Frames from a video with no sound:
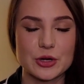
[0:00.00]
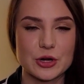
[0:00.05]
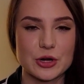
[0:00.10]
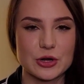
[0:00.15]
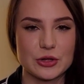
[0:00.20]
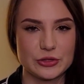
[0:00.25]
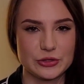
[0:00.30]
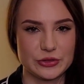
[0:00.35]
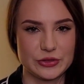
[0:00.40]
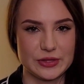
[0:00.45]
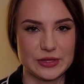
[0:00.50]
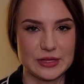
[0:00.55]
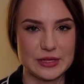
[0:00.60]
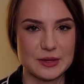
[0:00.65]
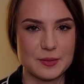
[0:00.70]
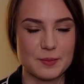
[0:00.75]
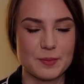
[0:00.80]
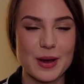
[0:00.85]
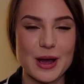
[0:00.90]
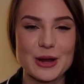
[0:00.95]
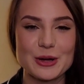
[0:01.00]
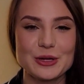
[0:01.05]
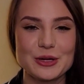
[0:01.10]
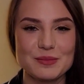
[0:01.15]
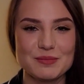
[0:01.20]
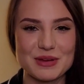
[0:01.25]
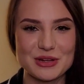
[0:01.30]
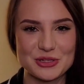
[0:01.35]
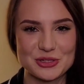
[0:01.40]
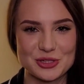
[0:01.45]
called the
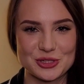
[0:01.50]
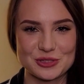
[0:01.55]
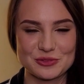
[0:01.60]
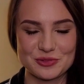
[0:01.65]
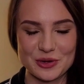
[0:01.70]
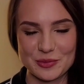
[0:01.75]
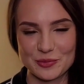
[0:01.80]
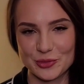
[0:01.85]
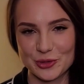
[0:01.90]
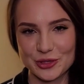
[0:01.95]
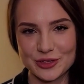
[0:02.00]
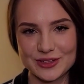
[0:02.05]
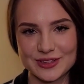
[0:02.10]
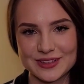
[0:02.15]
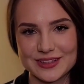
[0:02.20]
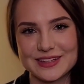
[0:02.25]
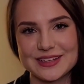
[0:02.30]
Pirate Metrics Framework,